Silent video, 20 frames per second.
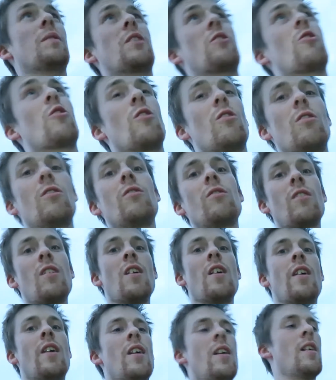my drone.
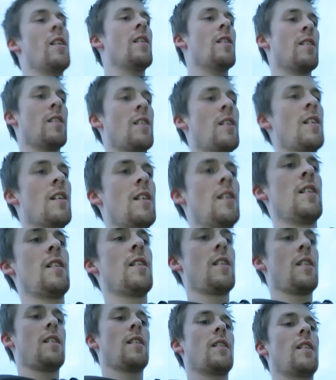
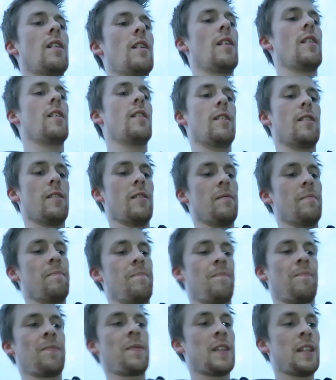
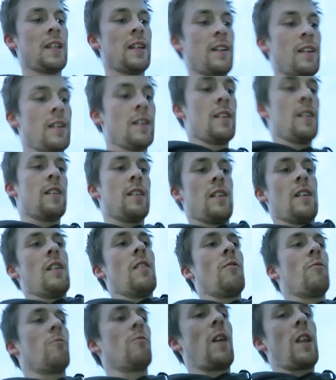Um,
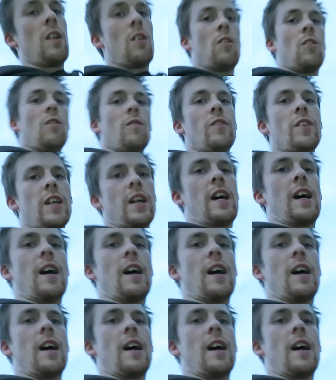went over the